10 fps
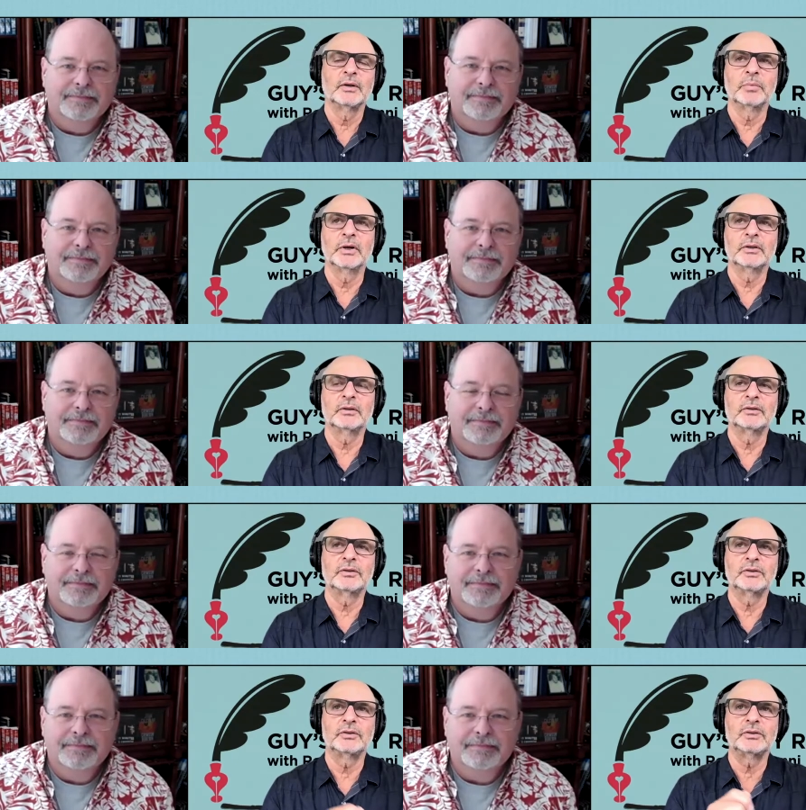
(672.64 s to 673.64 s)
Speaker 1: but
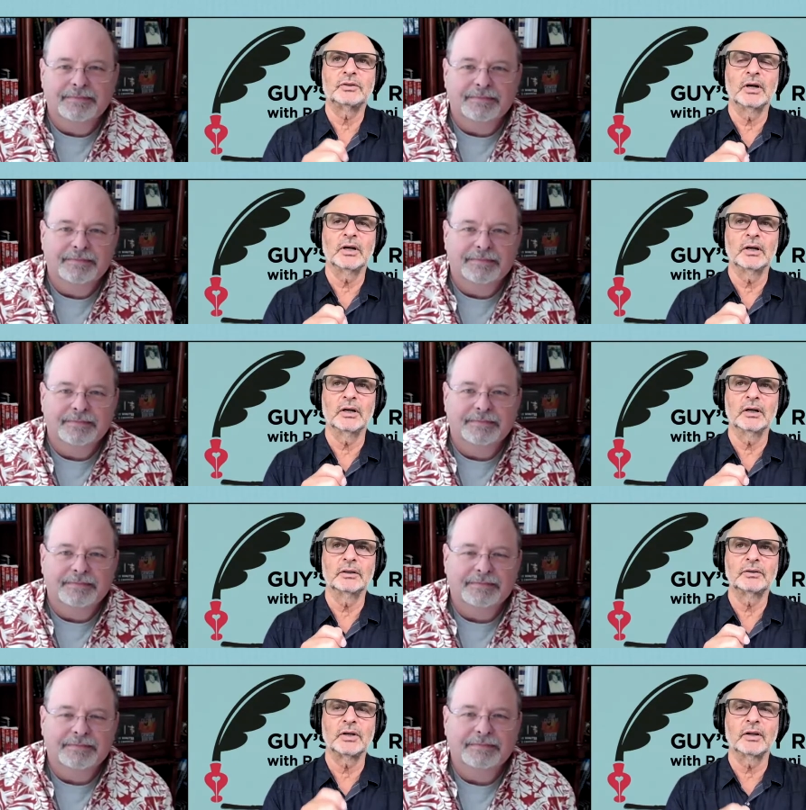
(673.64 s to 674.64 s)

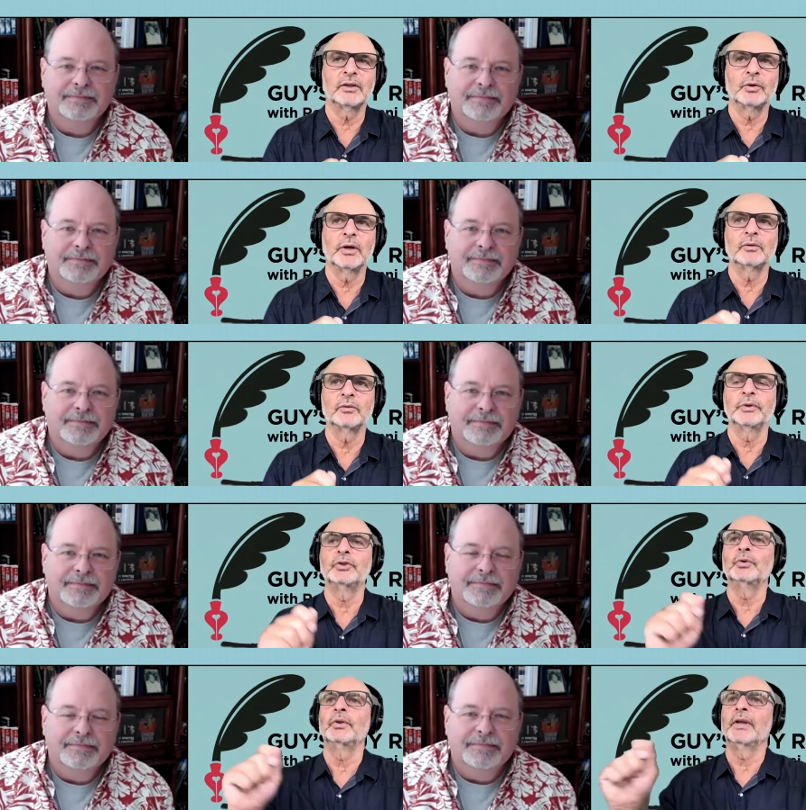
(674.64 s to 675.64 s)
Jonathan Graves would
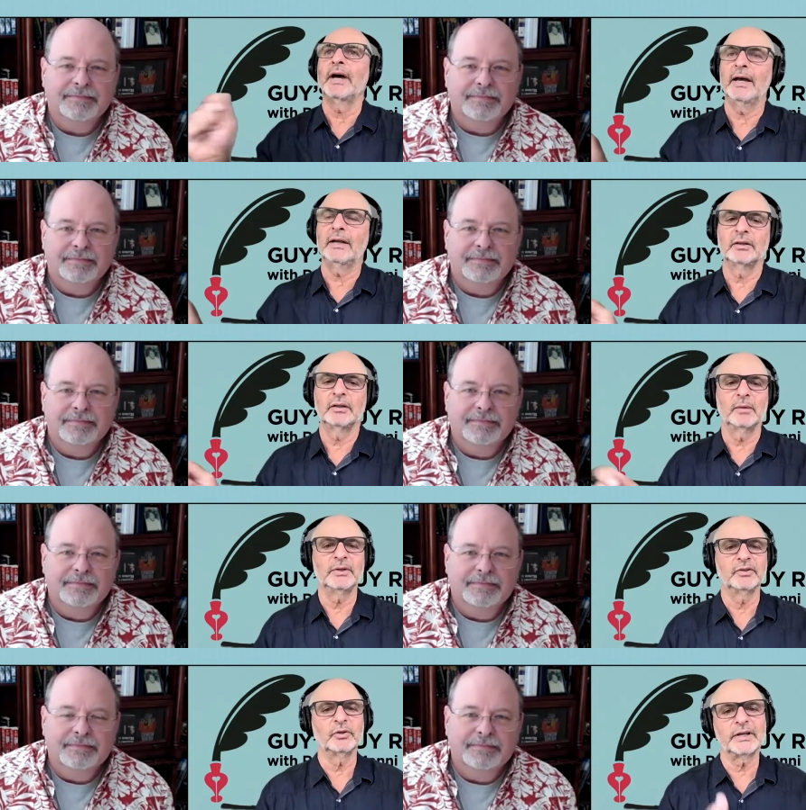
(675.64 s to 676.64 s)
do that. I
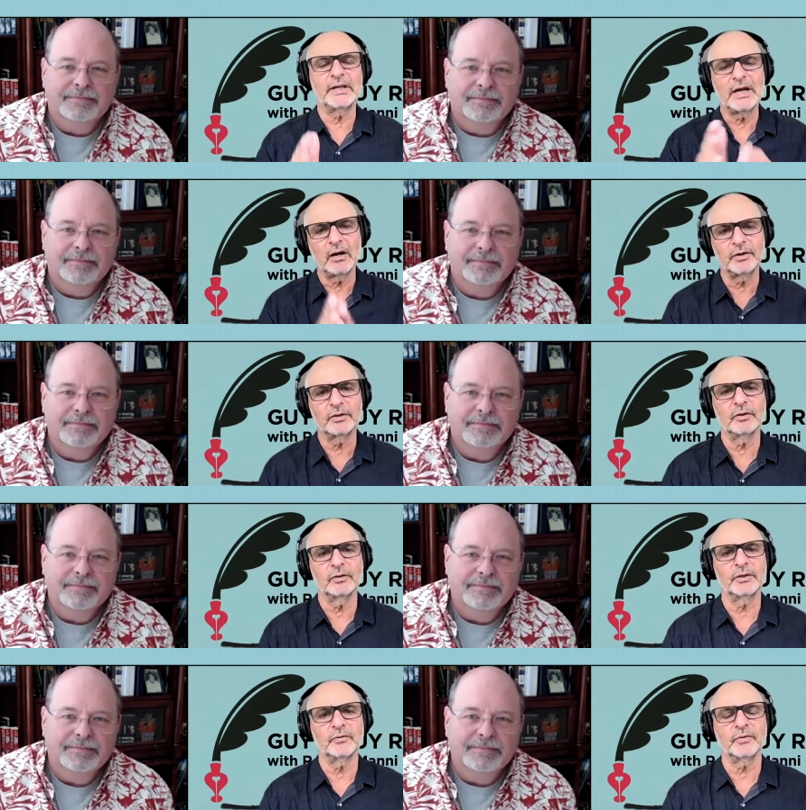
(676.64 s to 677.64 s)
mean, is there a
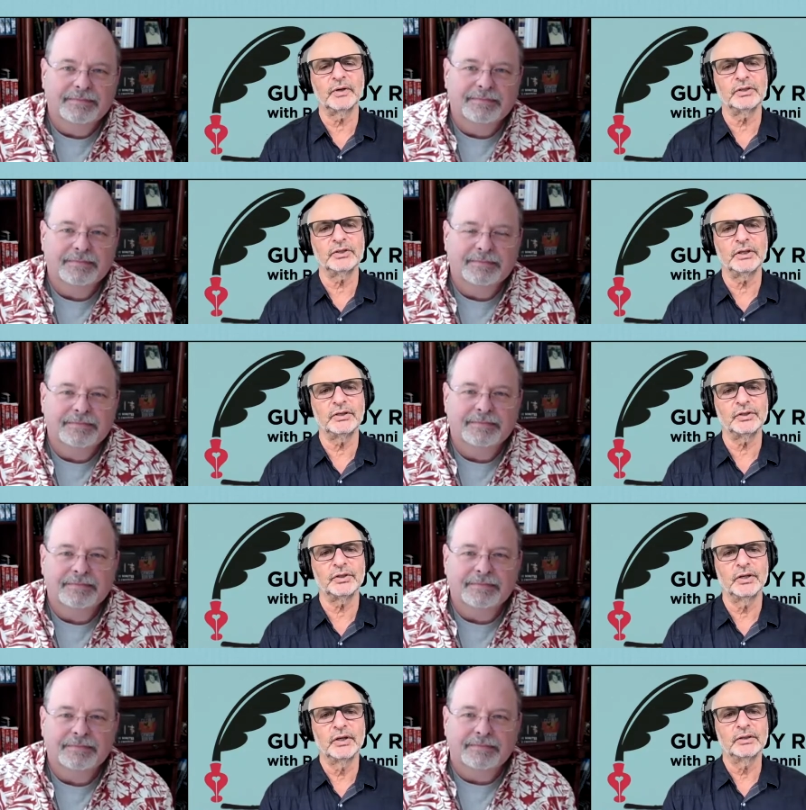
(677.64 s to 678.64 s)
character
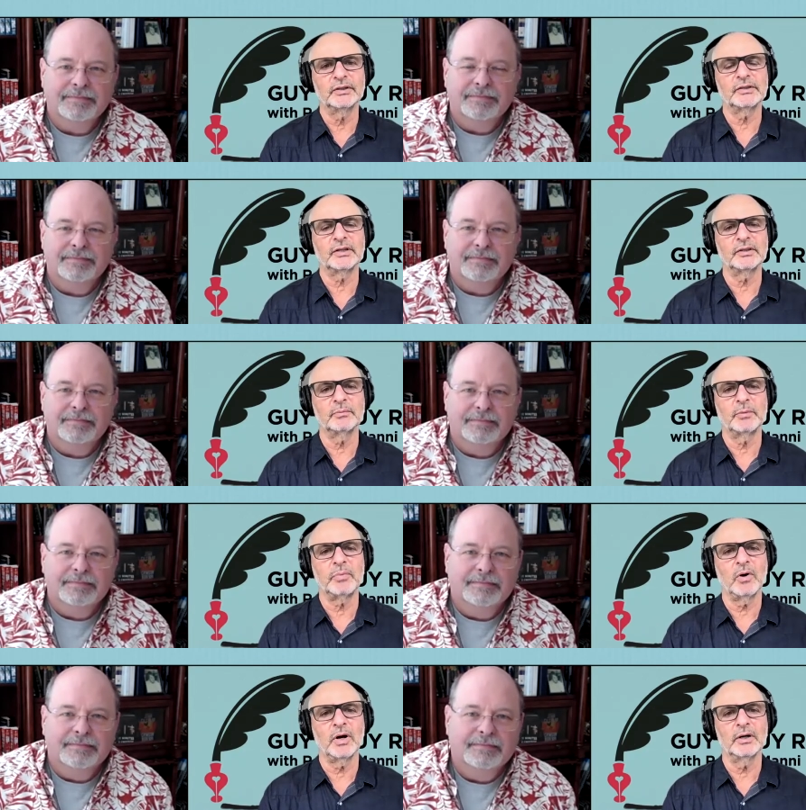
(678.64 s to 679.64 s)
differentiation that sets him
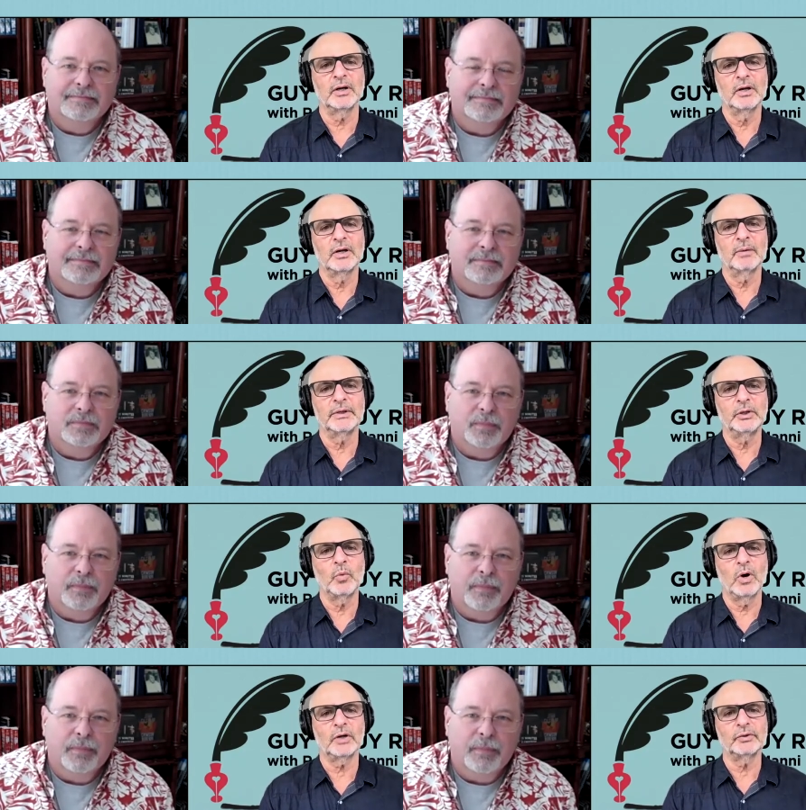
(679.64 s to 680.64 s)
apart? I mean, he
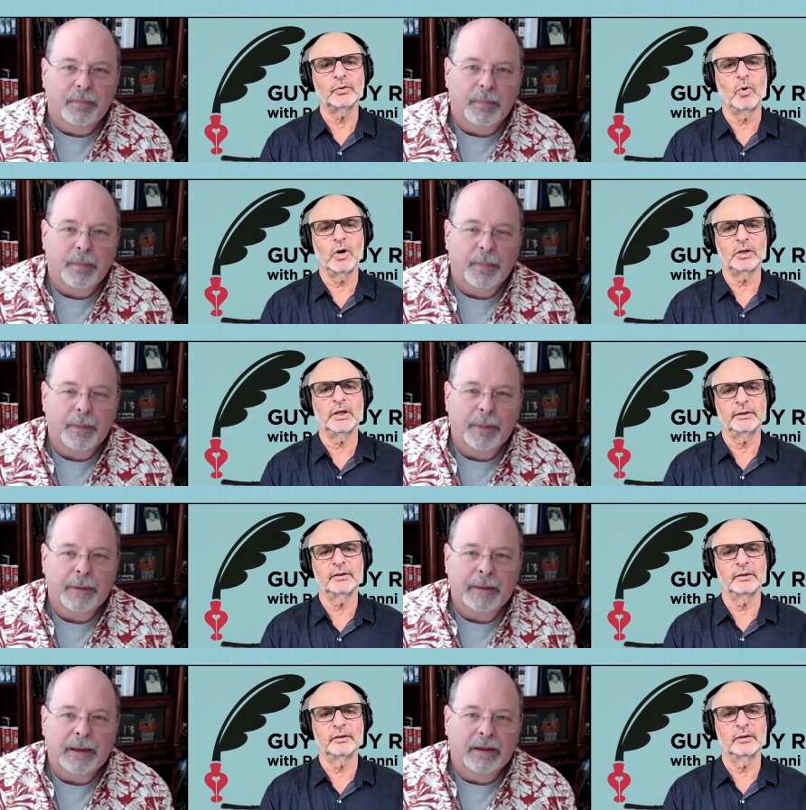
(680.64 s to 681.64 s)
walks the walk like
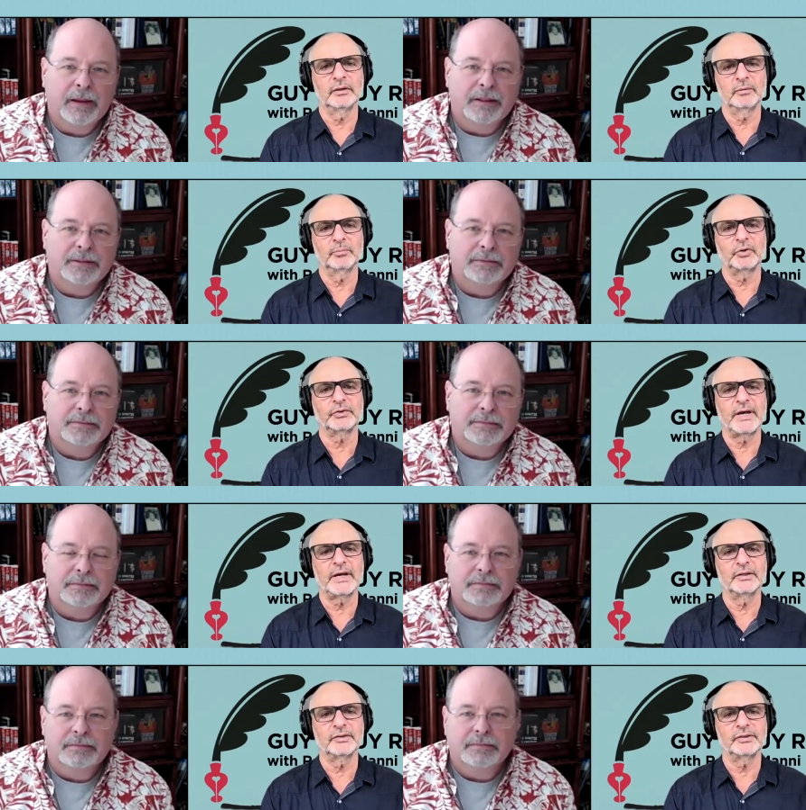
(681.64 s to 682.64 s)
the
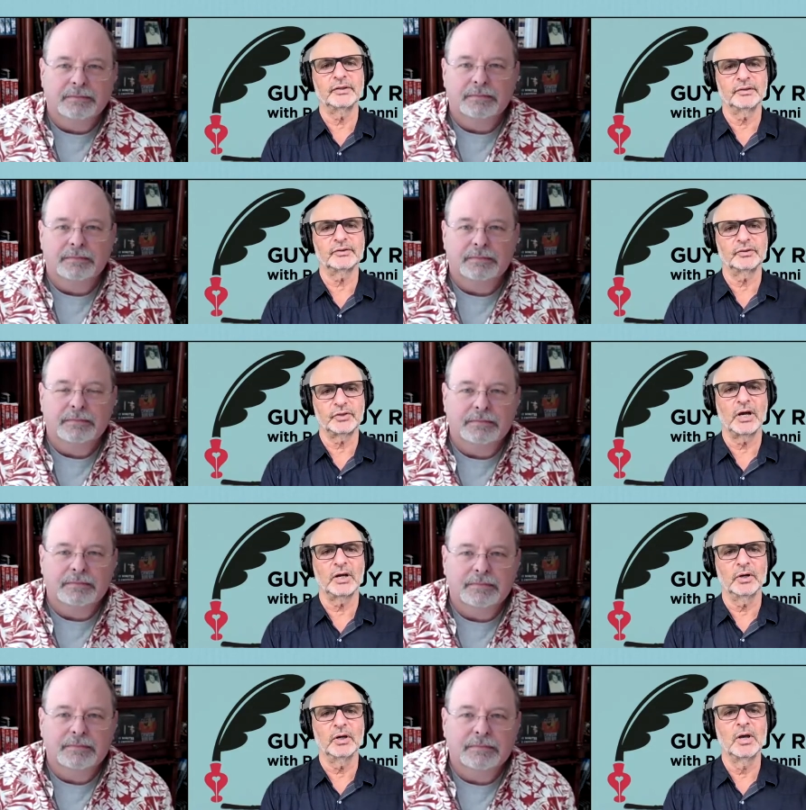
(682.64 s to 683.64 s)
protagonist in this
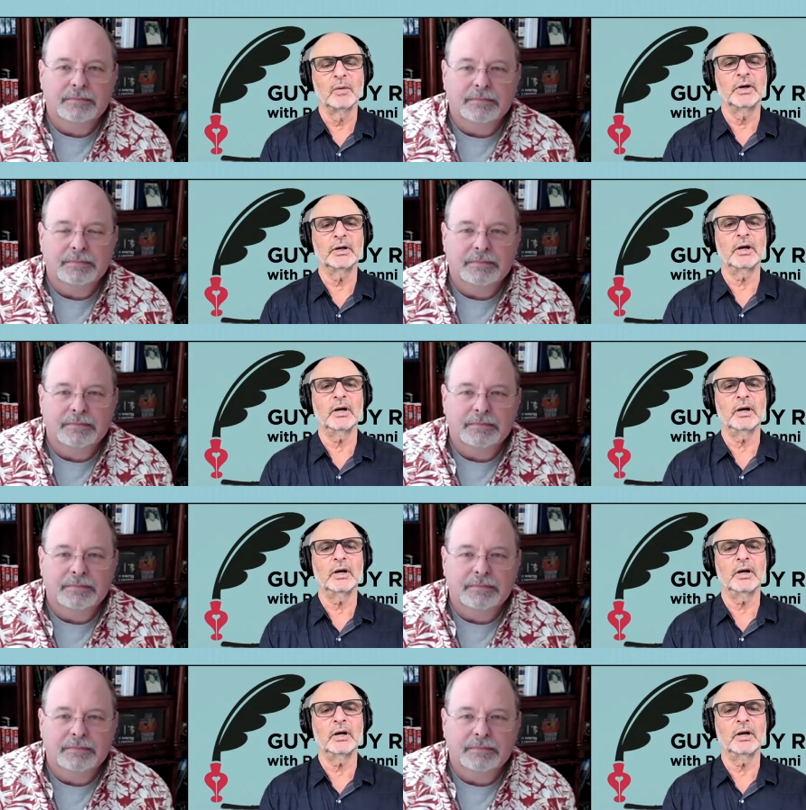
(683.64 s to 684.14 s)
genre, but